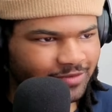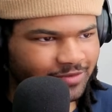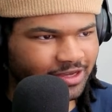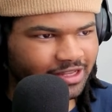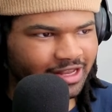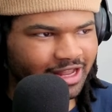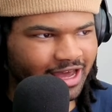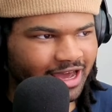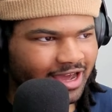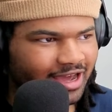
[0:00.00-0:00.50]

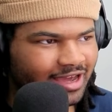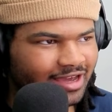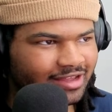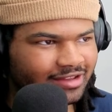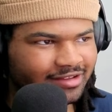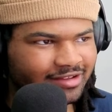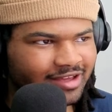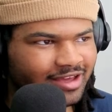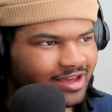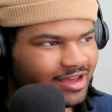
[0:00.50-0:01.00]

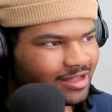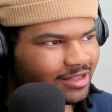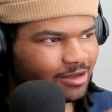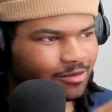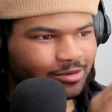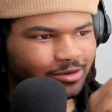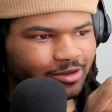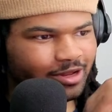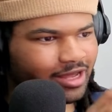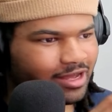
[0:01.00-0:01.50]
line. They
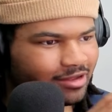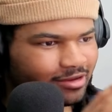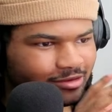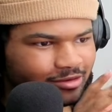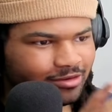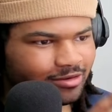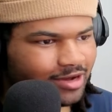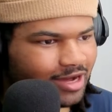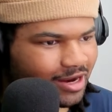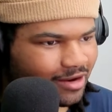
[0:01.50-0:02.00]
would do like a
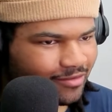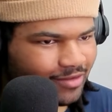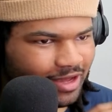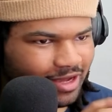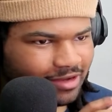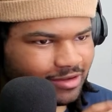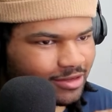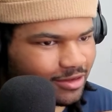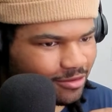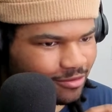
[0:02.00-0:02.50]
little kind of
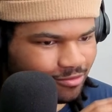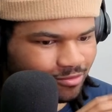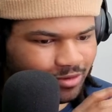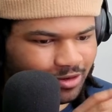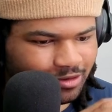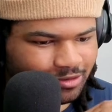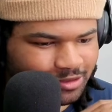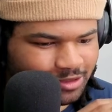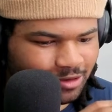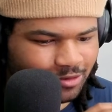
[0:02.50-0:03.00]
like, run
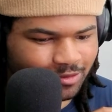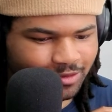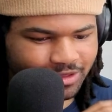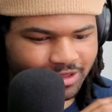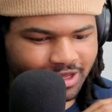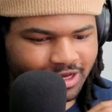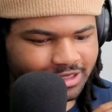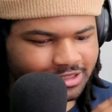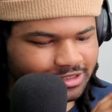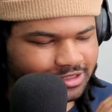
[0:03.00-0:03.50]
on certain
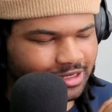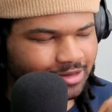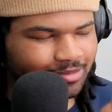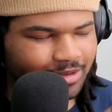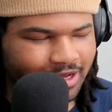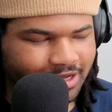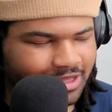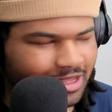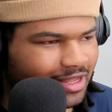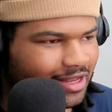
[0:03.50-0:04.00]
things or something
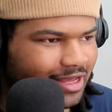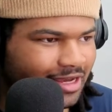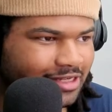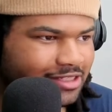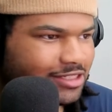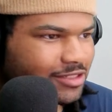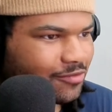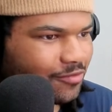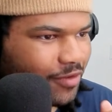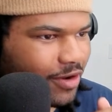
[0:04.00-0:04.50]
like that. Like it's
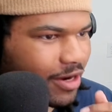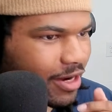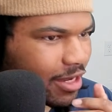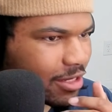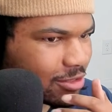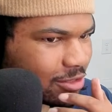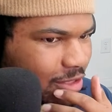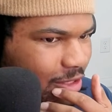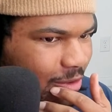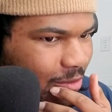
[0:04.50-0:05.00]
just very
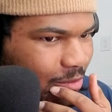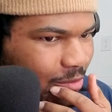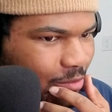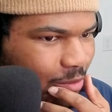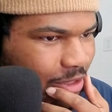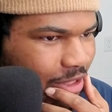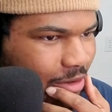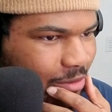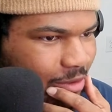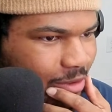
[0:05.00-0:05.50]
interesting
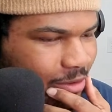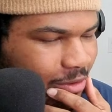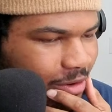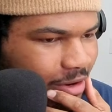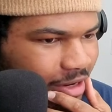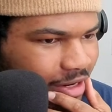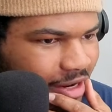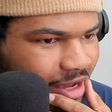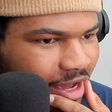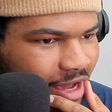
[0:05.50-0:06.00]
what they were
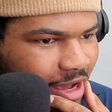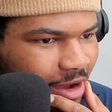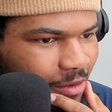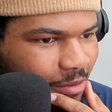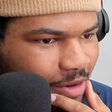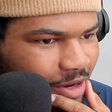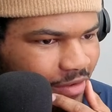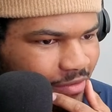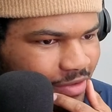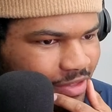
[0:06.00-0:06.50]
doing
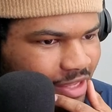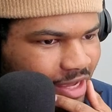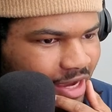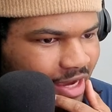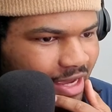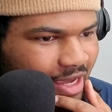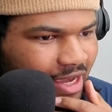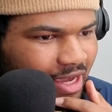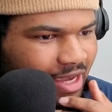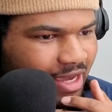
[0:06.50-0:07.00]
with
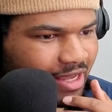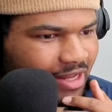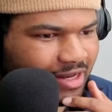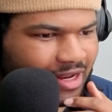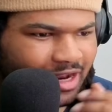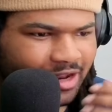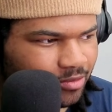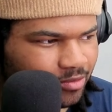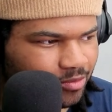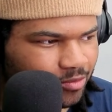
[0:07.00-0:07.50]
everything, and
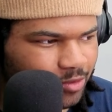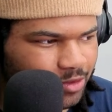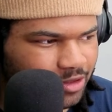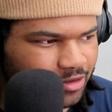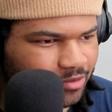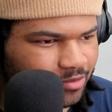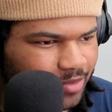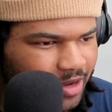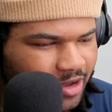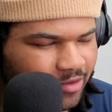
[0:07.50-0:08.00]
not even with
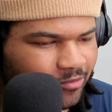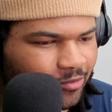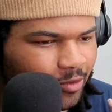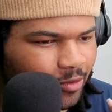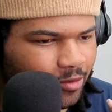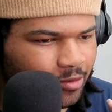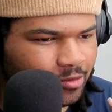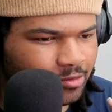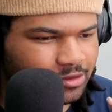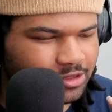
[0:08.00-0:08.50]
their main
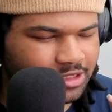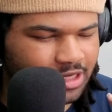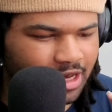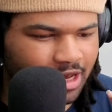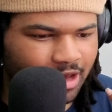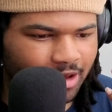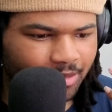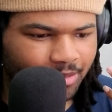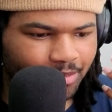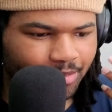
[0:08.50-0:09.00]
vocals,
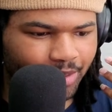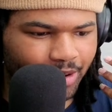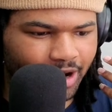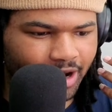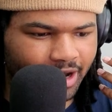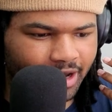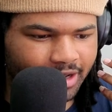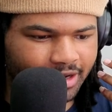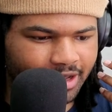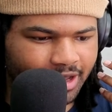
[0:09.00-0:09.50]

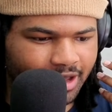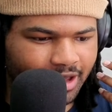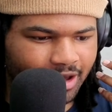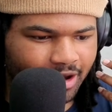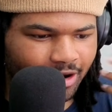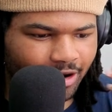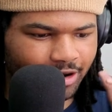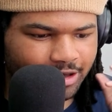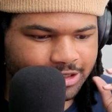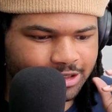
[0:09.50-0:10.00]
but
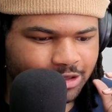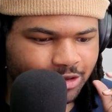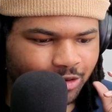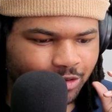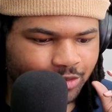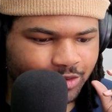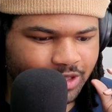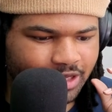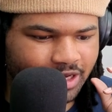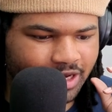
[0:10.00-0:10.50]

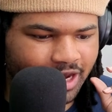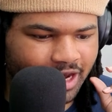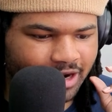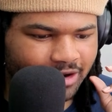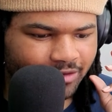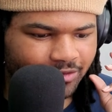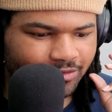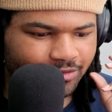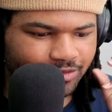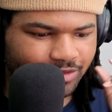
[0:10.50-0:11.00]
also the kind
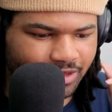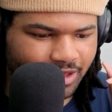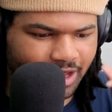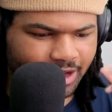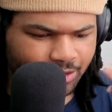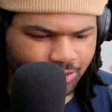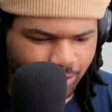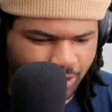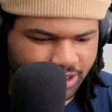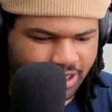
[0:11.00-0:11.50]
of
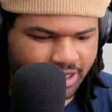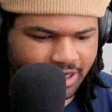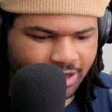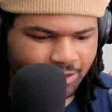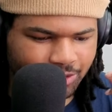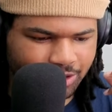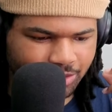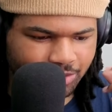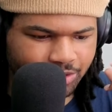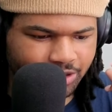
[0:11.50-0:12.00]
like what they did
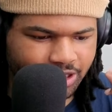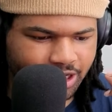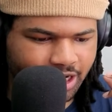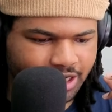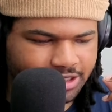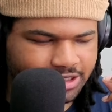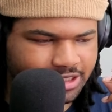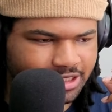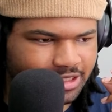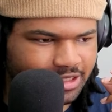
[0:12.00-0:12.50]
with the
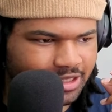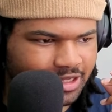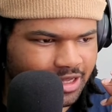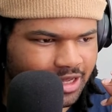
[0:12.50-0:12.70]
production,